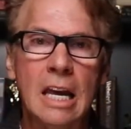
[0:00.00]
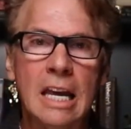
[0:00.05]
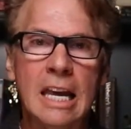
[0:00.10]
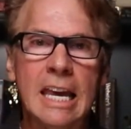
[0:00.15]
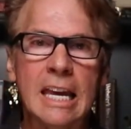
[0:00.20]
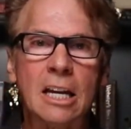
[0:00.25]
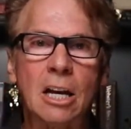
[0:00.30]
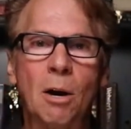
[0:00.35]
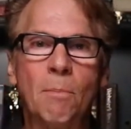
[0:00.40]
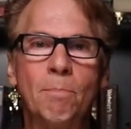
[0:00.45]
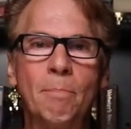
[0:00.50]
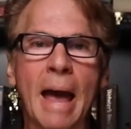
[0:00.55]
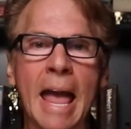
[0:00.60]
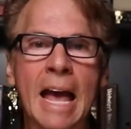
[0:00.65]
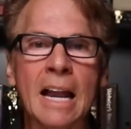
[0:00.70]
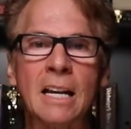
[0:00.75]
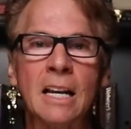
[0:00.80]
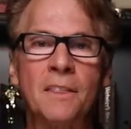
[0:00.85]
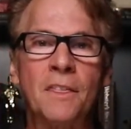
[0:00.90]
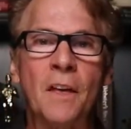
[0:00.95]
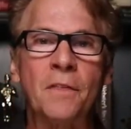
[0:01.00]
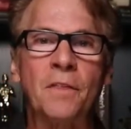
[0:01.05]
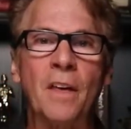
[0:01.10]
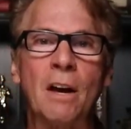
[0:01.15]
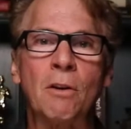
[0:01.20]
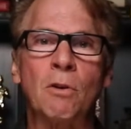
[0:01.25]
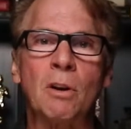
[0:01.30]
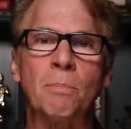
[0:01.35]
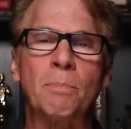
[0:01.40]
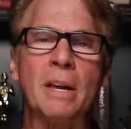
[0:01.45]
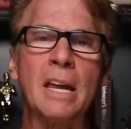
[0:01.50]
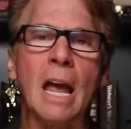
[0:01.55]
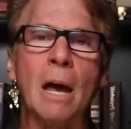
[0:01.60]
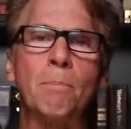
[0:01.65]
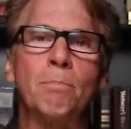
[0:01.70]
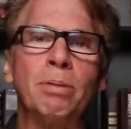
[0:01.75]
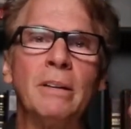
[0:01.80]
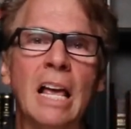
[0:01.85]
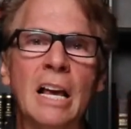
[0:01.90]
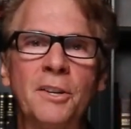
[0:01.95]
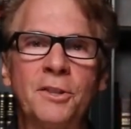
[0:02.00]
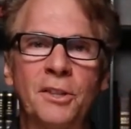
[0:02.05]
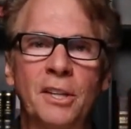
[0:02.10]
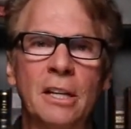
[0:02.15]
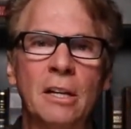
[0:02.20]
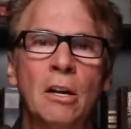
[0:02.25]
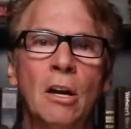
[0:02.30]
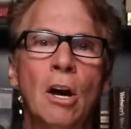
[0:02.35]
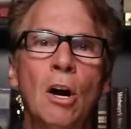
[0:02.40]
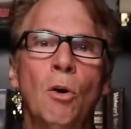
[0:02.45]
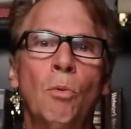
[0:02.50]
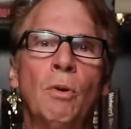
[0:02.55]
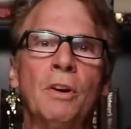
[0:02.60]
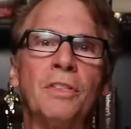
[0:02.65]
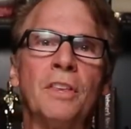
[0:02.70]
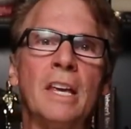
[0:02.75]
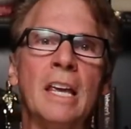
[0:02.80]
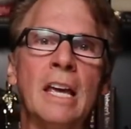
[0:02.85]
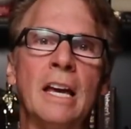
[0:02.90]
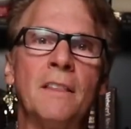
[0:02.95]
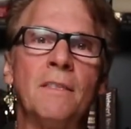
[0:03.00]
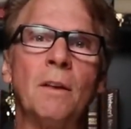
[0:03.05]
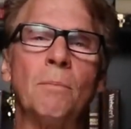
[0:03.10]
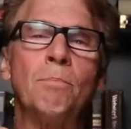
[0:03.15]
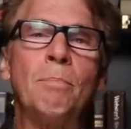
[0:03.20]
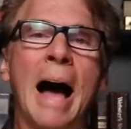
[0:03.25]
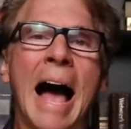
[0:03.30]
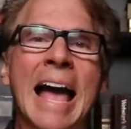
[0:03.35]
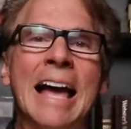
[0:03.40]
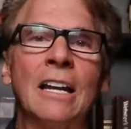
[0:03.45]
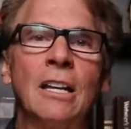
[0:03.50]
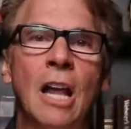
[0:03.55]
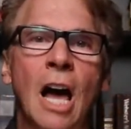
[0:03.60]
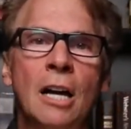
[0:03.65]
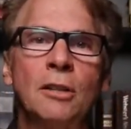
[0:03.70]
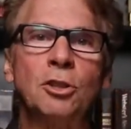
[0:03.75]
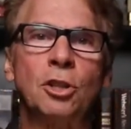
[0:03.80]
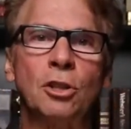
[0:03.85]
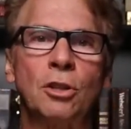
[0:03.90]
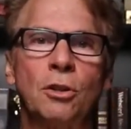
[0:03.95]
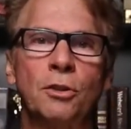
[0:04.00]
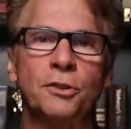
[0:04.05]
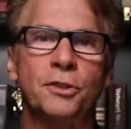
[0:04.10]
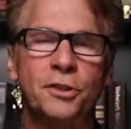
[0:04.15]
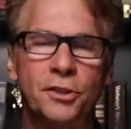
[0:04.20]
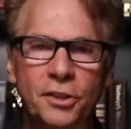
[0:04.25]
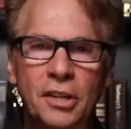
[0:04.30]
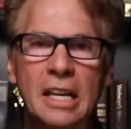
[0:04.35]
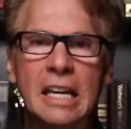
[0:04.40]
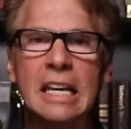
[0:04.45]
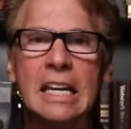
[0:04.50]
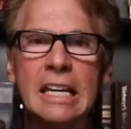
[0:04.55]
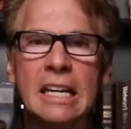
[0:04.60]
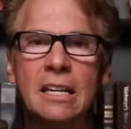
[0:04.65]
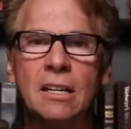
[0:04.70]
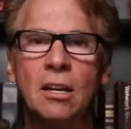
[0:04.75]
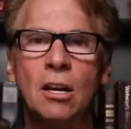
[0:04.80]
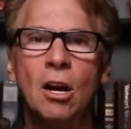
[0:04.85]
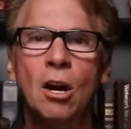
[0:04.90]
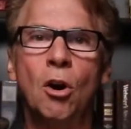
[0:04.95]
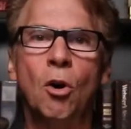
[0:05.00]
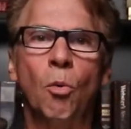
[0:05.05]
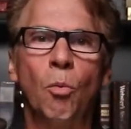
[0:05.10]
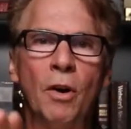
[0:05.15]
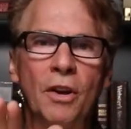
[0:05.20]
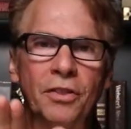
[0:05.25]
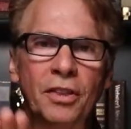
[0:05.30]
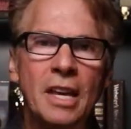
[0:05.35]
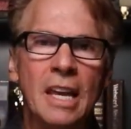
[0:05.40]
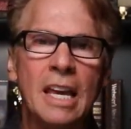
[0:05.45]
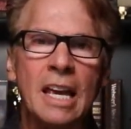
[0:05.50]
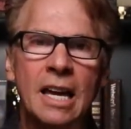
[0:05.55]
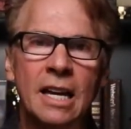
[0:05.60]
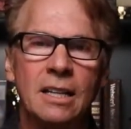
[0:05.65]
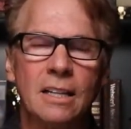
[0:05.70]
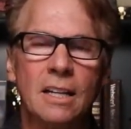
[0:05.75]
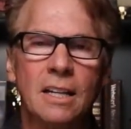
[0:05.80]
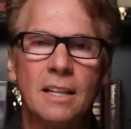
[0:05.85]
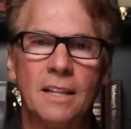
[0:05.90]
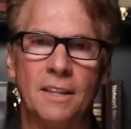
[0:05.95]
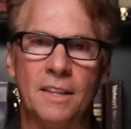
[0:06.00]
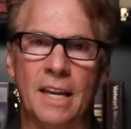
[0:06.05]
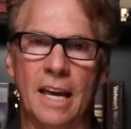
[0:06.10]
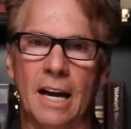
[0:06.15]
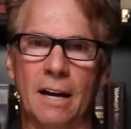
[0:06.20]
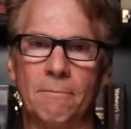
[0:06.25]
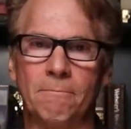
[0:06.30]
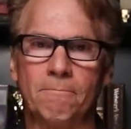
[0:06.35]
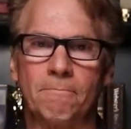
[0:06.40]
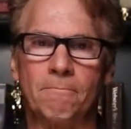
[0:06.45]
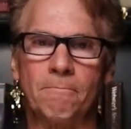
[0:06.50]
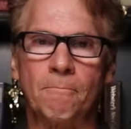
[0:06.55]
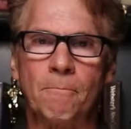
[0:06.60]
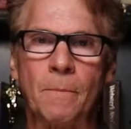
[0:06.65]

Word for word: He commanded that there would be a blessing within the biological seed within them.